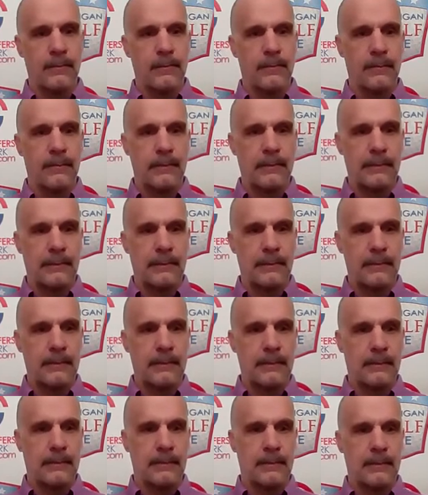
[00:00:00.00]

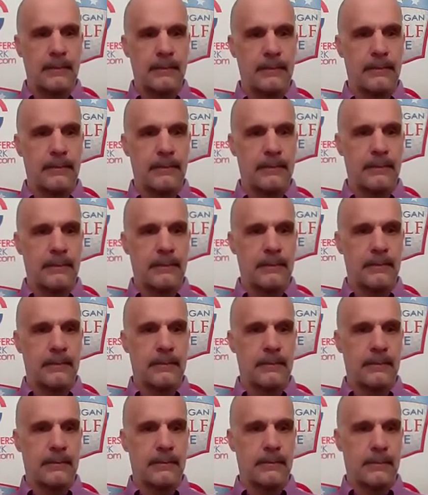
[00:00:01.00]

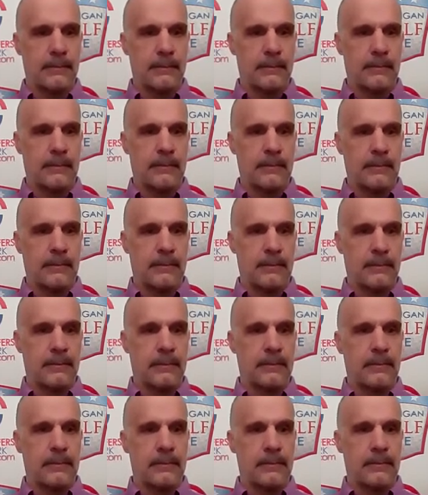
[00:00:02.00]

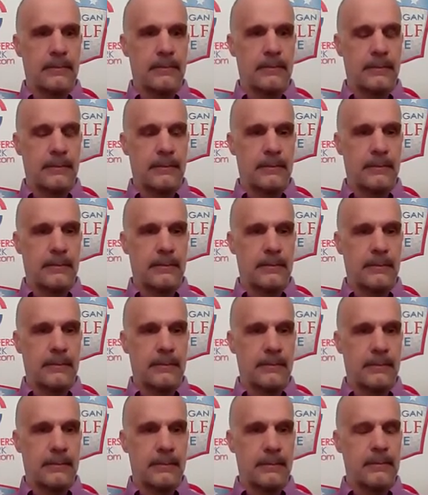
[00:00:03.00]

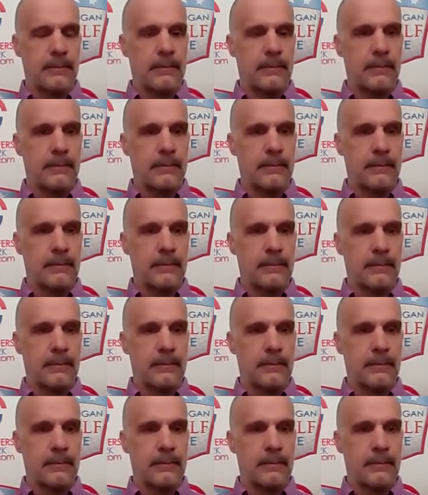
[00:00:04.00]
[no speech]